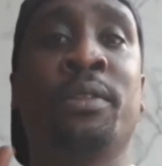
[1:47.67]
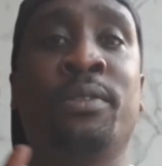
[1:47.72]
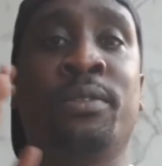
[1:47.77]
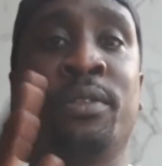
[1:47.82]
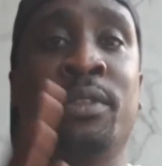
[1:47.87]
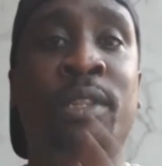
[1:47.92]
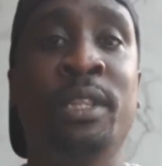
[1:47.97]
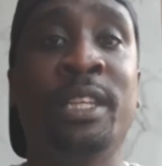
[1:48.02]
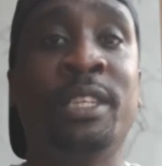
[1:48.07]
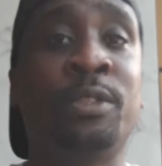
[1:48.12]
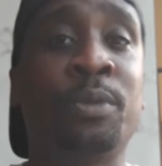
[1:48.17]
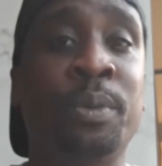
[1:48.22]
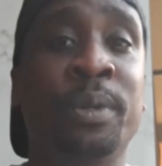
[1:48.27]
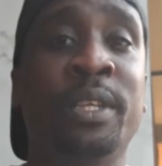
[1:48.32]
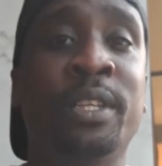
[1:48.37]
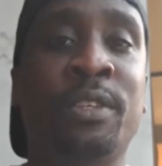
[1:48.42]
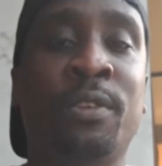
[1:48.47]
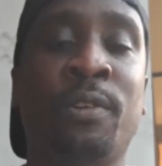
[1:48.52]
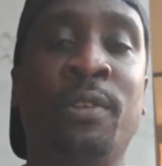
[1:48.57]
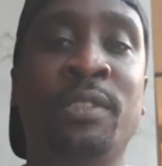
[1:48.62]

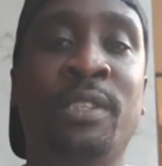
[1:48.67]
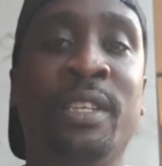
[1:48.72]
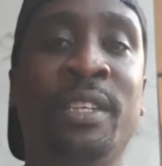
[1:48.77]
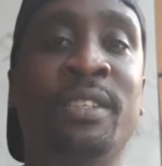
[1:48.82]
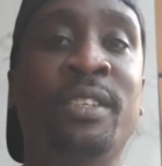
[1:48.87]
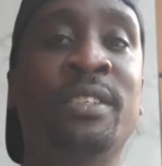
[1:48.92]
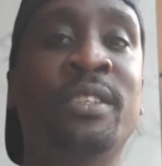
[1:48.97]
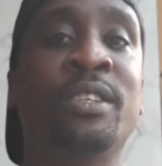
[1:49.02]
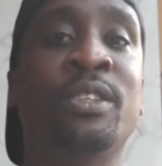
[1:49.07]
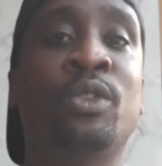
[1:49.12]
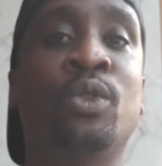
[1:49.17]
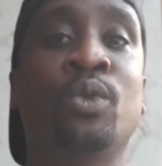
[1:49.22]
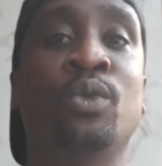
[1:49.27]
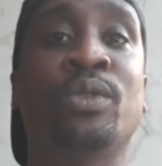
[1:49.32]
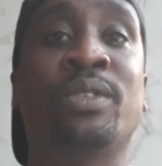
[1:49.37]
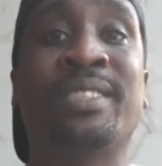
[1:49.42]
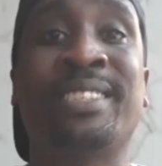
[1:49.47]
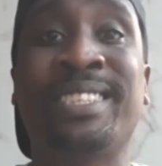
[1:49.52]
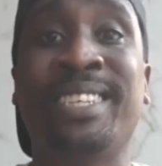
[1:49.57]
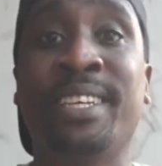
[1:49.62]
literally translated into
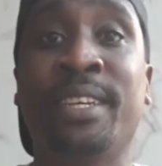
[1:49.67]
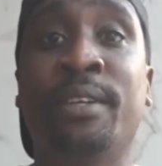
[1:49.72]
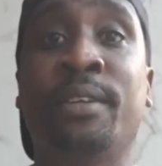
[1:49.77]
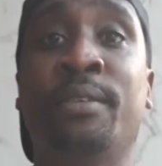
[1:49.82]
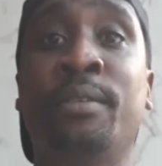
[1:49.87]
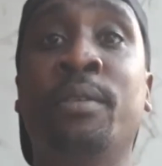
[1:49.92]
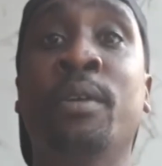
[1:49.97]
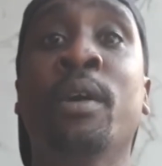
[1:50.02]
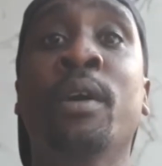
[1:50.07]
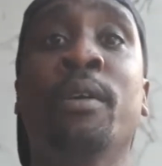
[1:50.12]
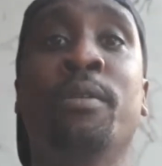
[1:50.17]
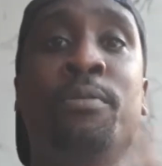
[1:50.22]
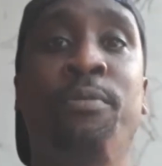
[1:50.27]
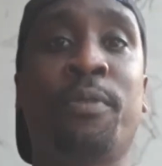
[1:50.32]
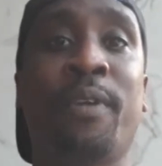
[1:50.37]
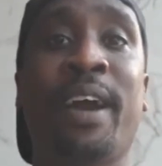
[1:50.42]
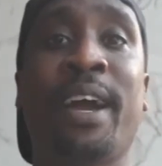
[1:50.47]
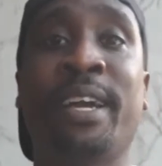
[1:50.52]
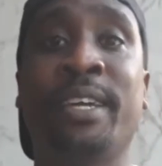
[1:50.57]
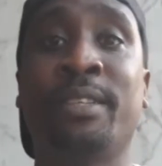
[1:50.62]
stir
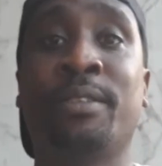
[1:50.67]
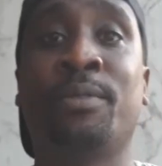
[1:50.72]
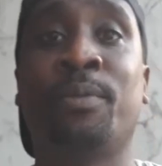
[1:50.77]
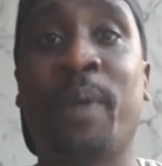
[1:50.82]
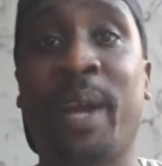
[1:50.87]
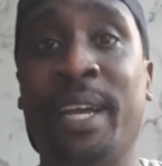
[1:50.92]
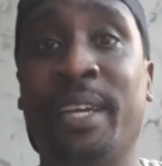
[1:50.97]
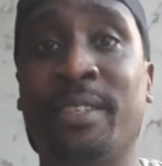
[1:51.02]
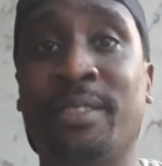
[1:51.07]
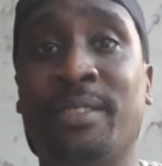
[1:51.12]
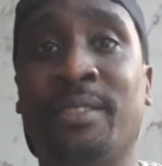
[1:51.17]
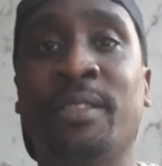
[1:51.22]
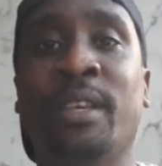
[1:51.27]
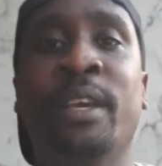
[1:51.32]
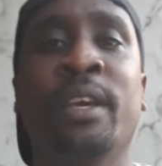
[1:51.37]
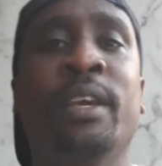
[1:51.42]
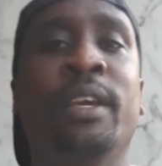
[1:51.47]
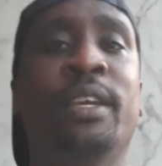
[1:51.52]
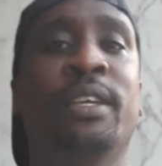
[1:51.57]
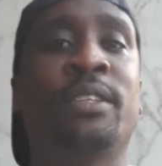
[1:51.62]
fried rice.
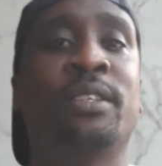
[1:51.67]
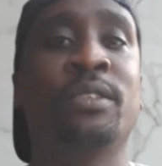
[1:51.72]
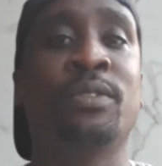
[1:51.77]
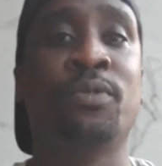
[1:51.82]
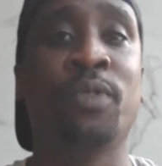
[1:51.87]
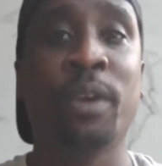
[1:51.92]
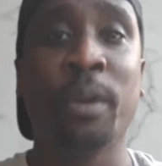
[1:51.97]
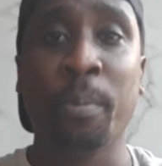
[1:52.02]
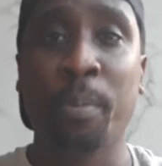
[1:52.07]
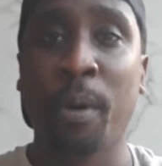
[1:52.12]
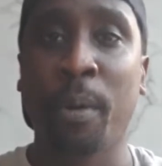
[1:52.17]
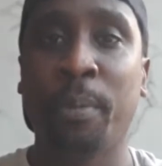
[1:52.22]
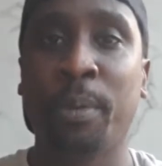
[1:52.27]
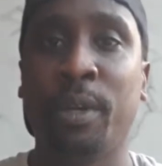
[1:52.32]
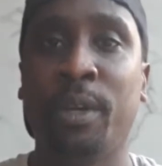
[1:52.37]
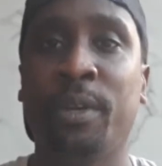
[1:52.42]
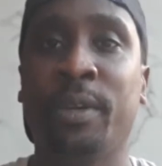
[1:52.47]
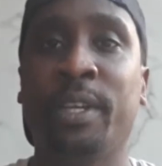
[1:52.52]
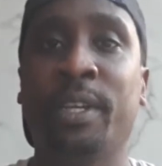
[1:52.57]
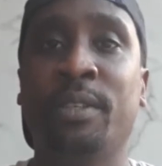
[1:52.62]
It is very
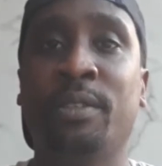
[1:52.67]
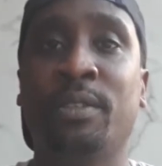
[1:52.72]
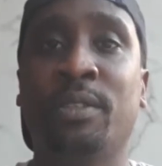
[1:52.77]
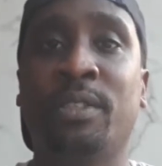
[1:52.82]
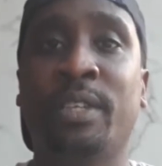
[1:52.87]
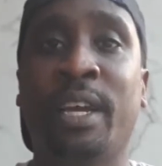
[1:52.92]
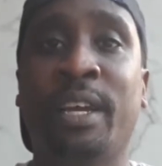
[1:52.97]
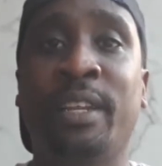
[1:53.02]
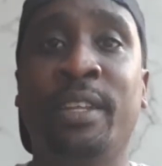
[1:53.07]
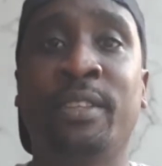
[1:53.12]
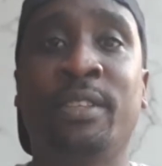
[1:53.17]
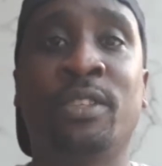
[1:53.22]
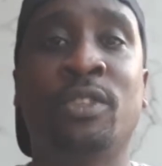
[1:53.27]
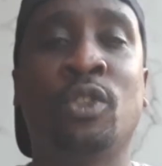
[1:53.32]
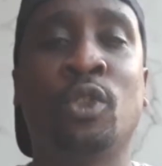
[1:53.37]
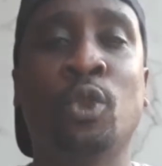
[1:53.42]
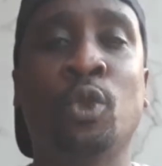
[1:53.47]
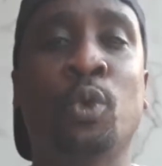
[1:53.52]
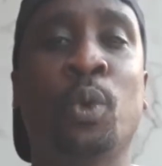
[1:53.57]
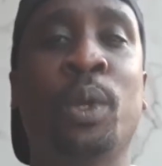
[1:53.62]
popular here in Thailand. It's
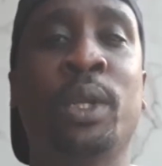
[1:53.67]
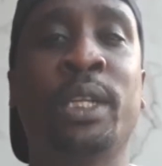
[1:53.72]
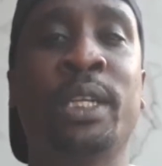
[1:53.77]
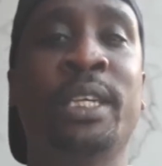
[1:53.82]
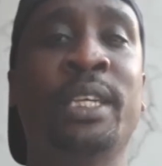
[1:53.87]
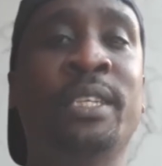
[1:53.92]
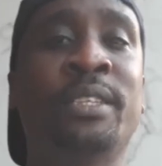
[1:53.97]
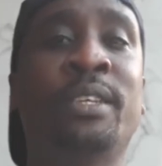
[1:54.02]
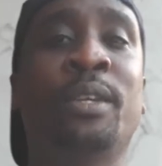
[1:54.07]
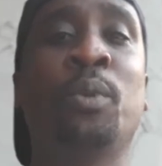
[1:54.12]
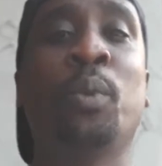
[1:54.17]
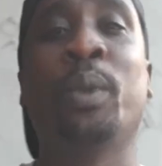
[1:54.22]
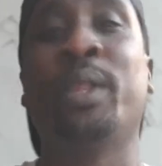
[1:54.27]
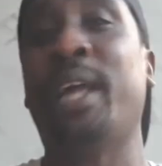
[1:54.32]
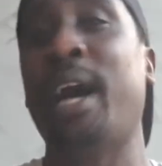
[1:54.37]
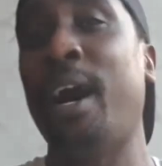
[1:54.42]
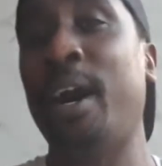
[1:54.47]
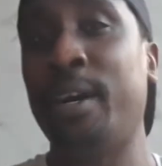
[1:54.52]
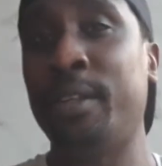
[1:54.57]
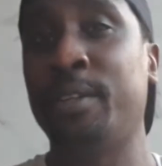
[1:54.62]
usually eaten with
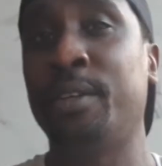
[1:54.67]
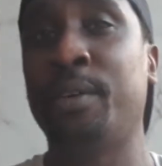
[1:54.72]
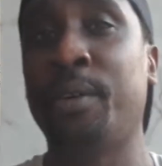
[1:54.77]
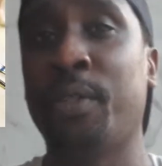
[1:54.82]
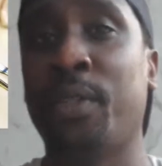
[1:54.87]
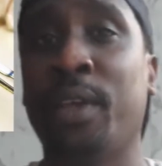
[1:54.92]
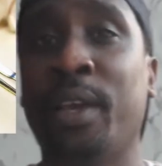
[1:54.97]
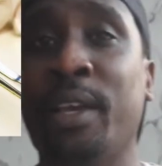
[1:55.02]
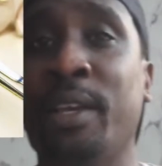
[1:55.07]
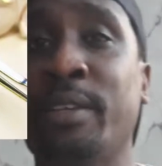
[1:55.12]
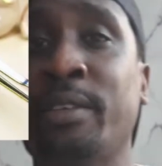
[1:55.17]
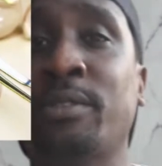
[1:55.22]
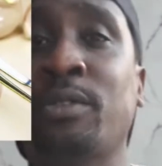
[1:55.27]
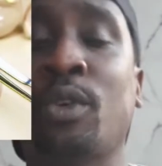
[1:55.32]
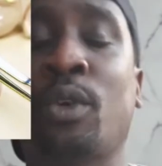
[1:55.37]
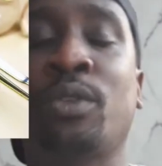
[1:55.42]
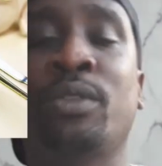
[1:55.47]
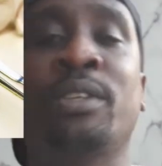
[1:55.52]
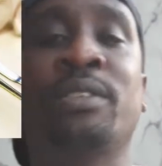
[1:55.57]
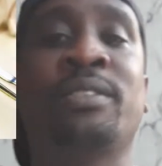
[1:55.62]
other things
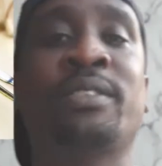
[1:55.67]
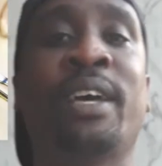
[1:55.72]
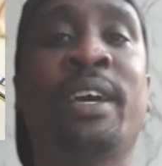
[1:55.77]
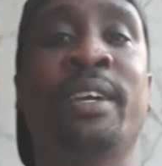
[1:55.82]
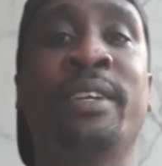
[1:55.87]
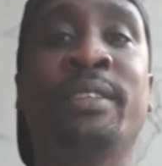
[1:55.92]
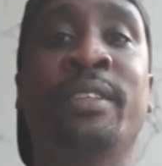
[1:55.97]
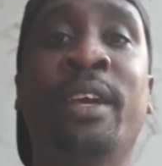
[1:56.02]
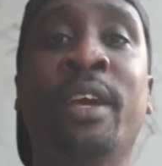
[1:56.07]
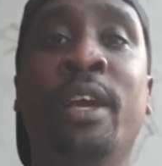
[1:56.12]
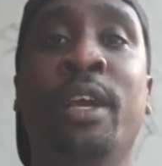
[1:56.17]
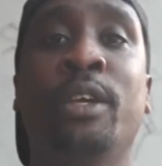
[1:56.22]
on the side.